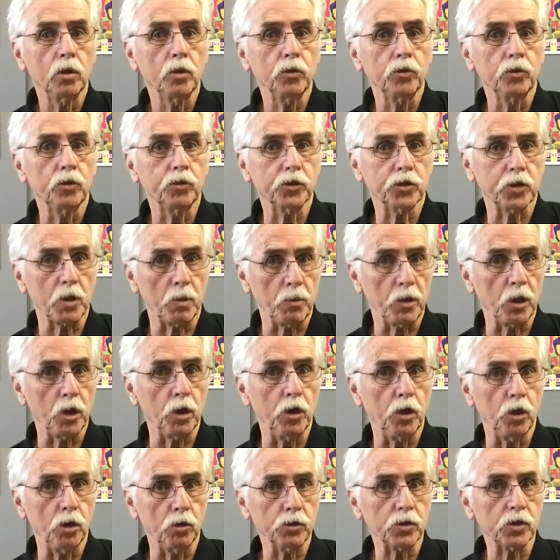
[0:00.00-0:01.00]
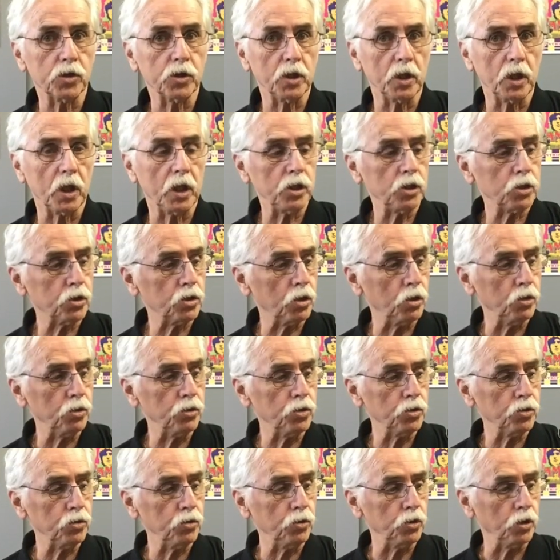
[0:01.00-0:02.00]
Some of the notes that I showed
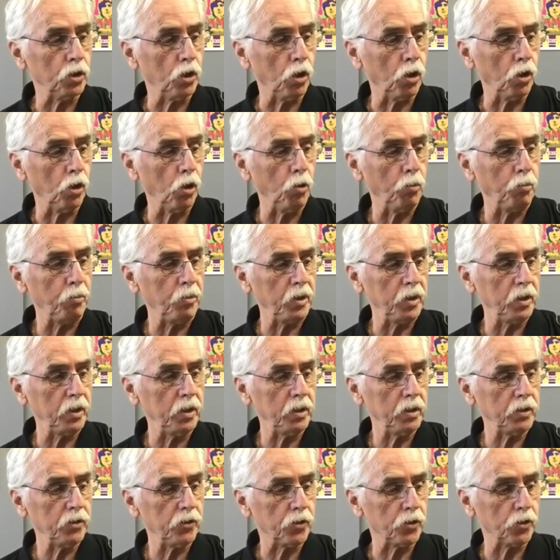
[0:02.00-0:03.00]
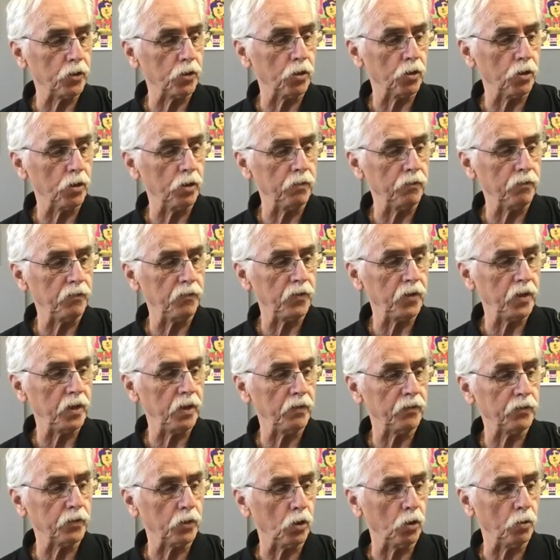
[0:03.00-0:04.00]
you, the open, third,
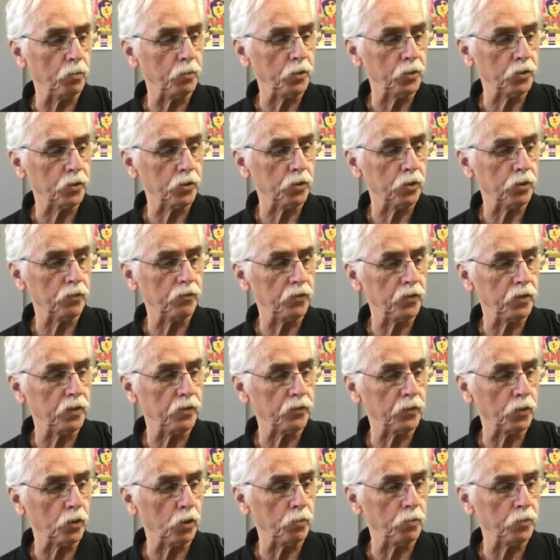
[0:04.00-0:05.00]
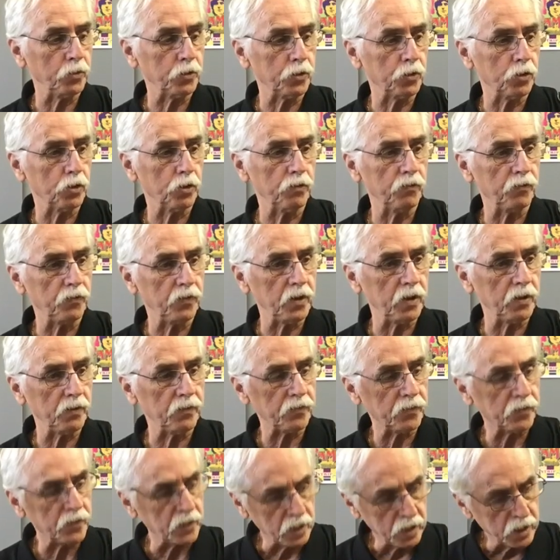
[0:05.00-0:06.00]
fifth, open, third, fifth, open, third,
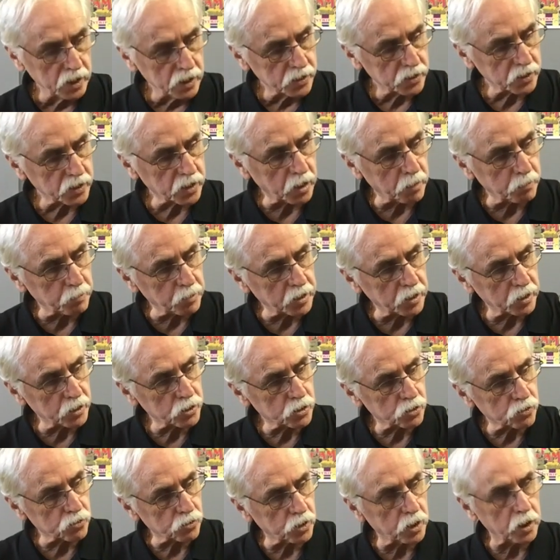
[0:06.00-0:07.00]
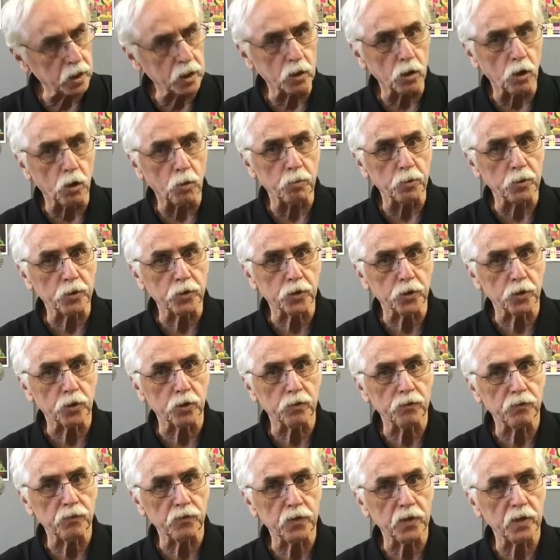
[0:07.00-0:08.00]
fifth, skipping a string, open,
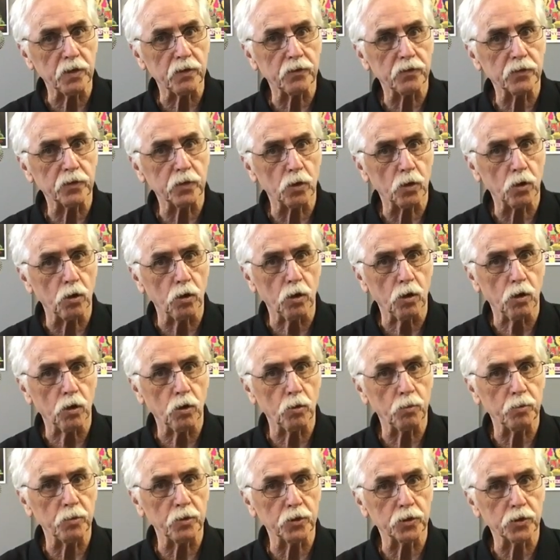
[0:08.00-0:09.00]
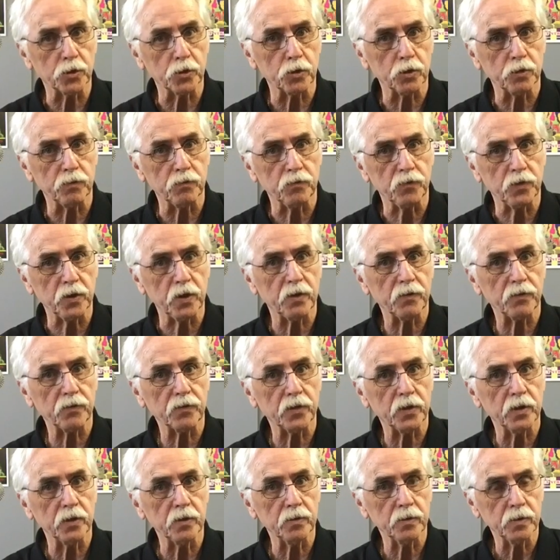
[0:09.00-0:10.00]
third, fifth, open, third, fifth.
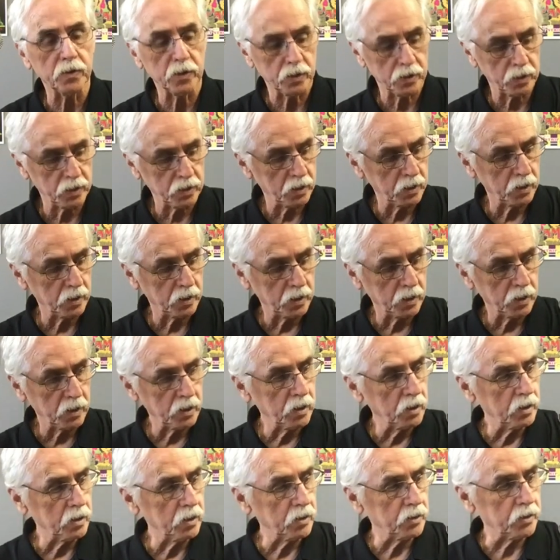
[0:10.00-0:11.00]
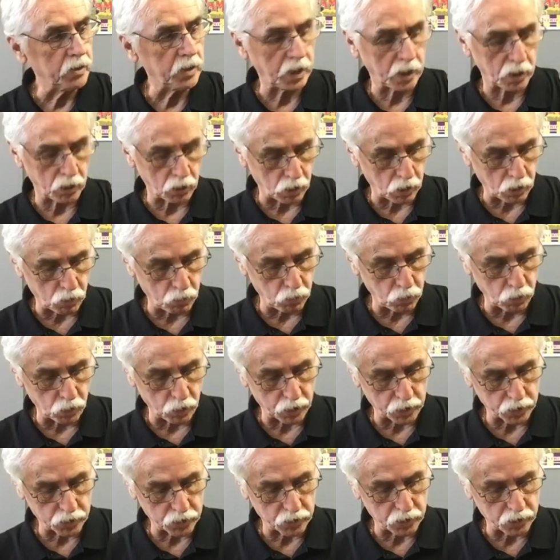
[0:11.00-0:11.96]
That all works.